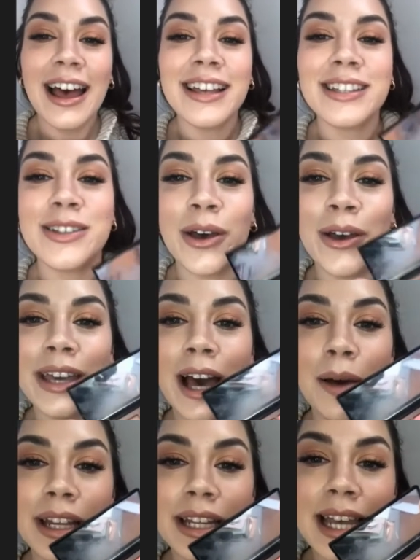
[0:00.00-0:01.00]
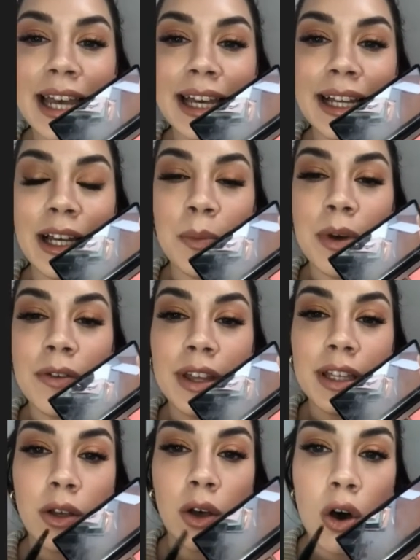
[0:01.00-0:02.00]
Yeah. So yeah, I'm going to take a little bit of
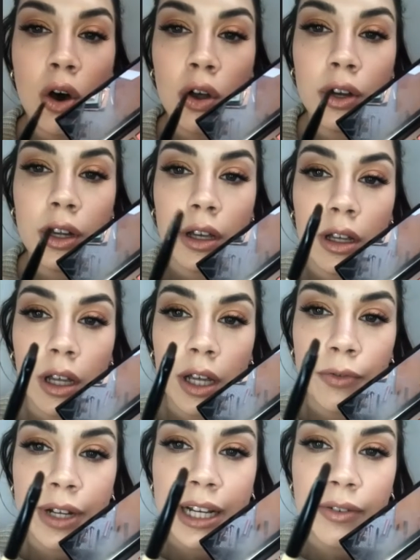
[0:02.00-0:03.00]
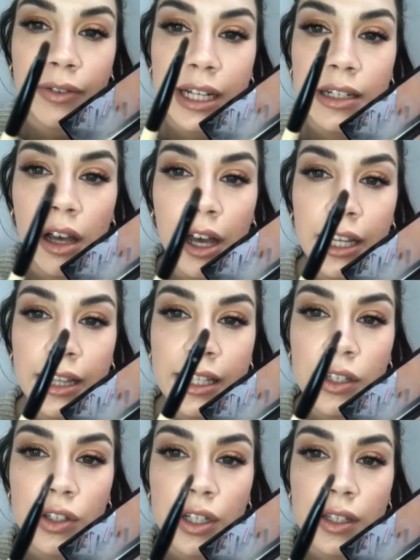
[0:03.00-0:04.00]
this on a really, really tiny,
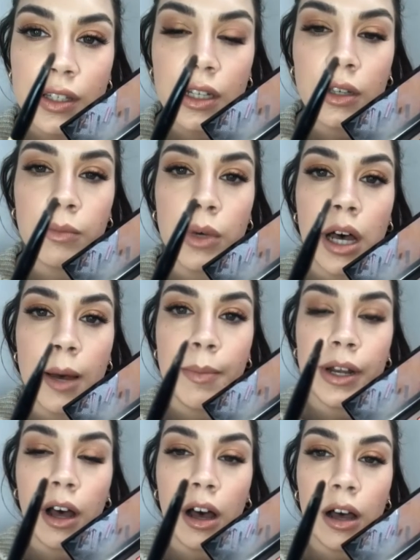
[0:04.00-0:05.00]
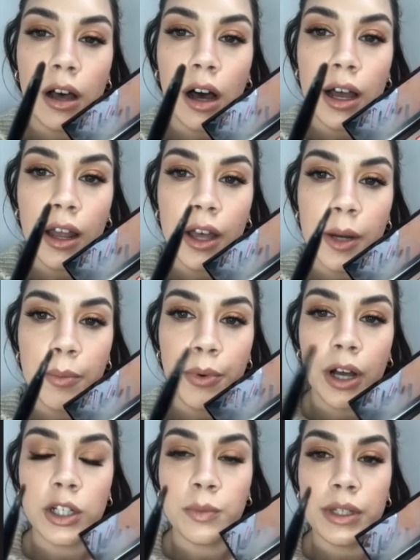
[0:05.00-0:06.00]
this is just an eyeliner brush,